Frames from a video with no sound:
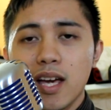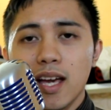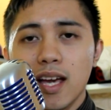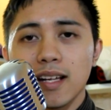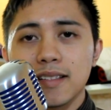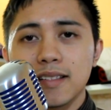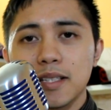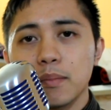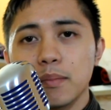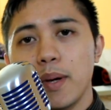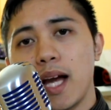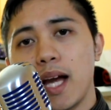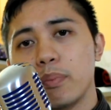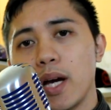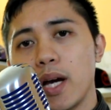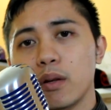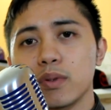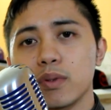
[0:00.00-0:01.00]
and Team
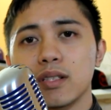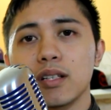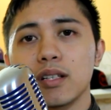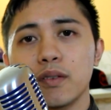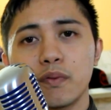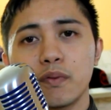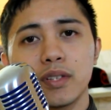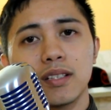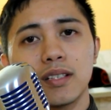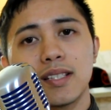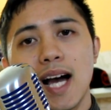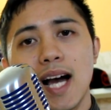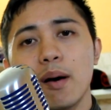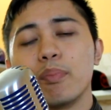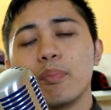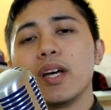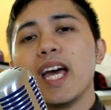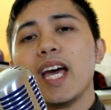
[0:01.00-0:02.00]
Backpack was looking for the
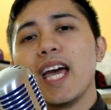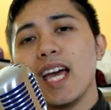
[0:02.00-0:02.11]
top